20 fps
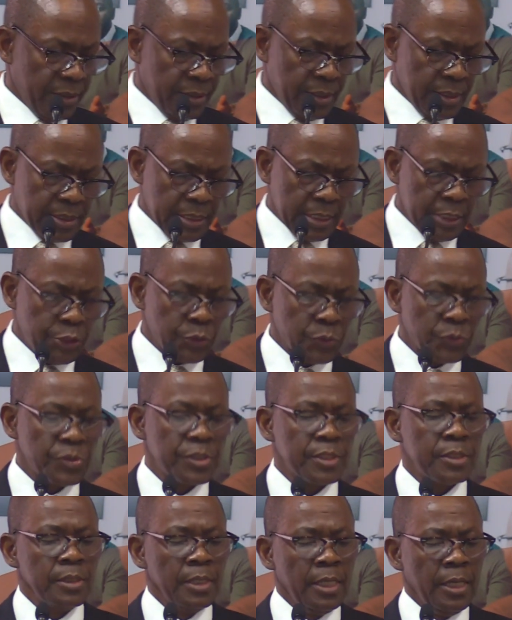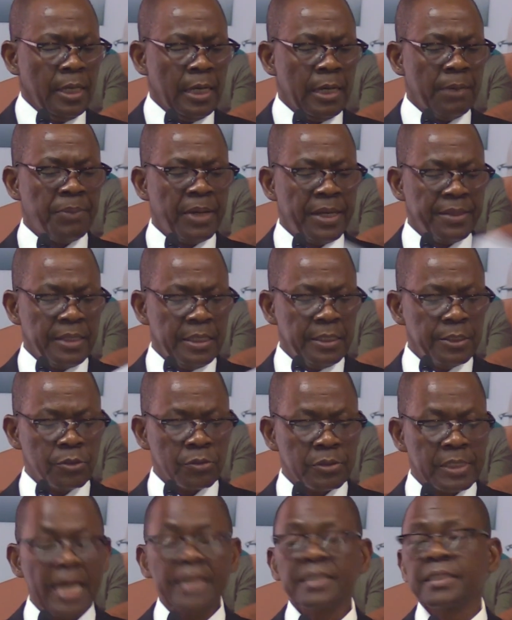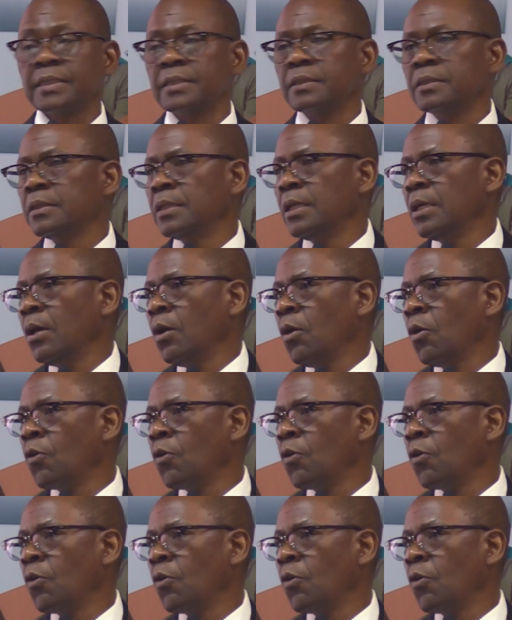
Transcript: these issues by the introduction